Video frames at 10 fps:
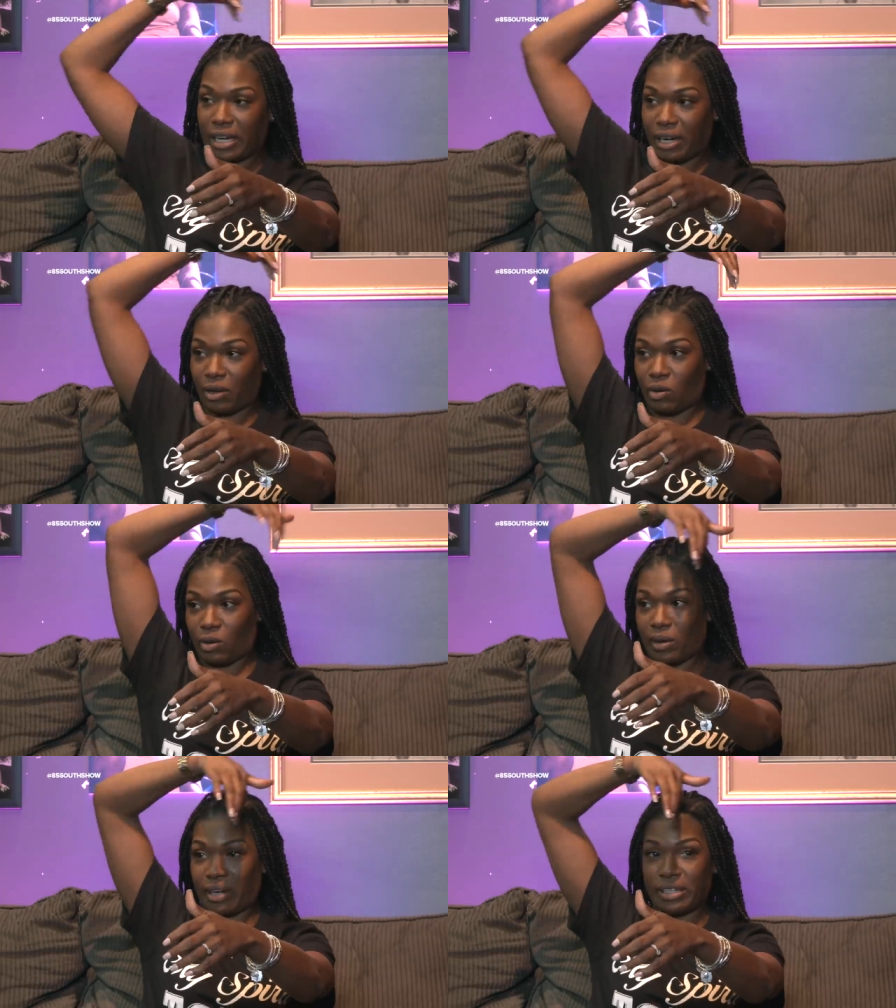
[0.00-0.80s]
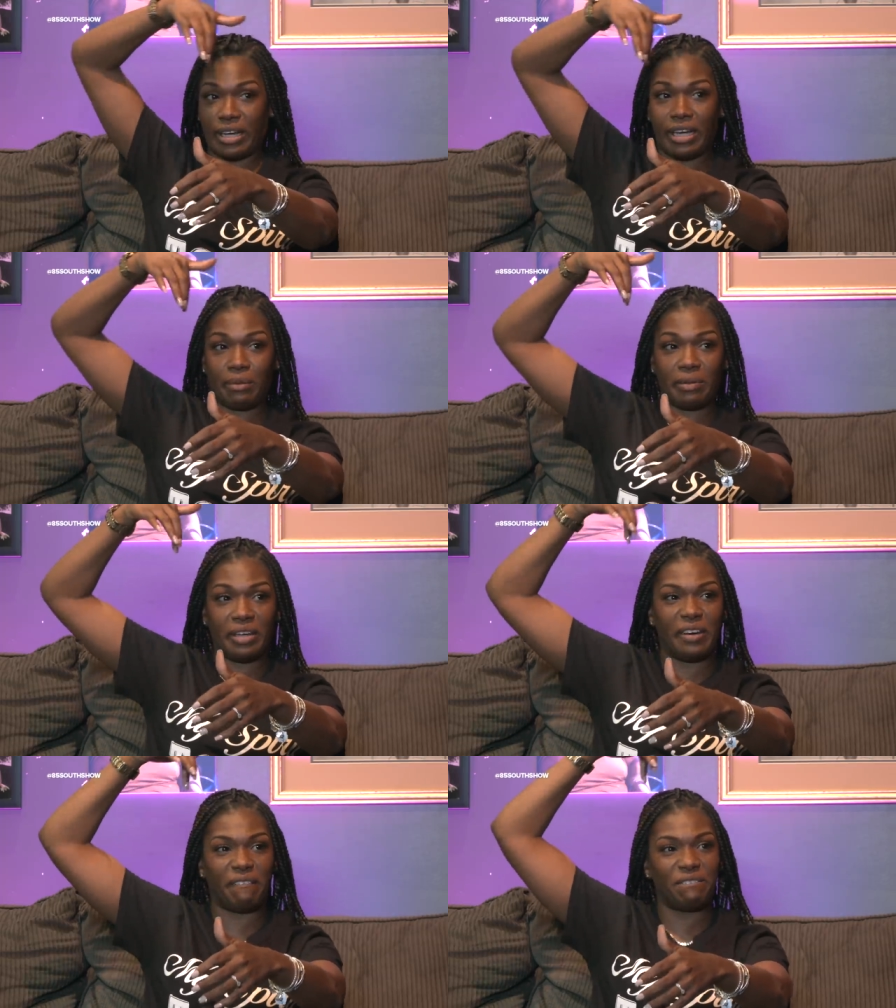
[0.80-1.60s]
thing going around his head, but
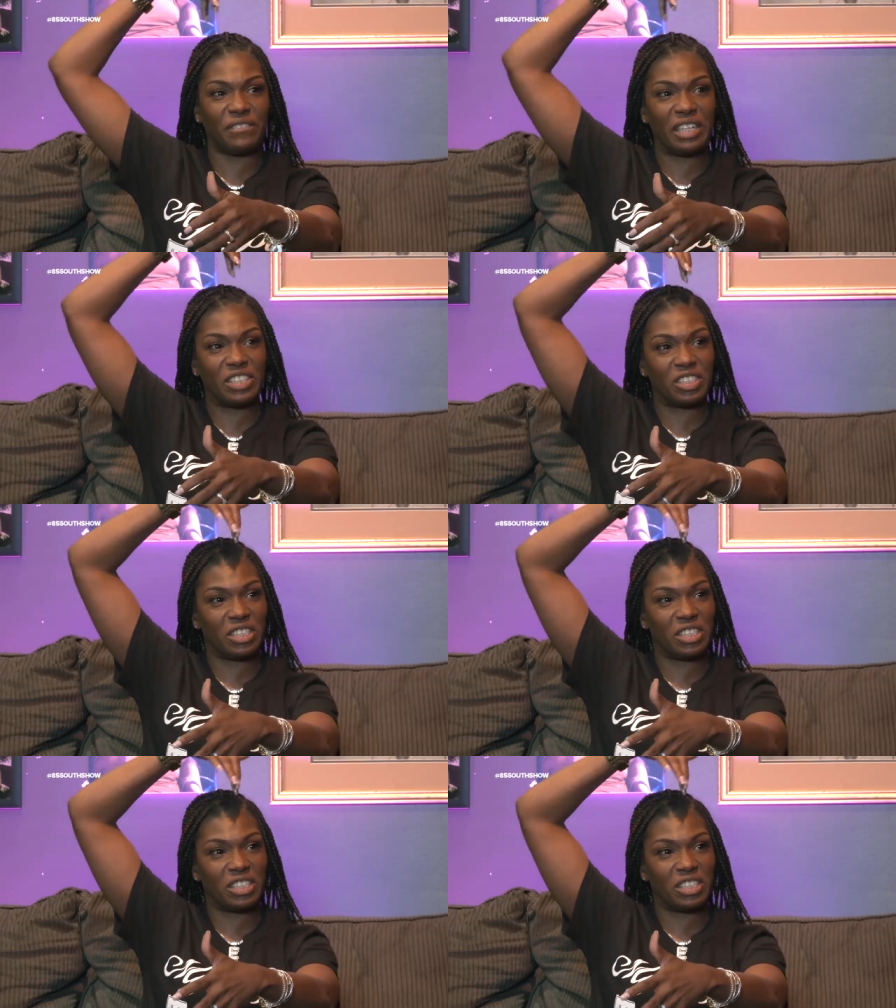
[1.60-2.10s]
he uh, a why, fish. Why the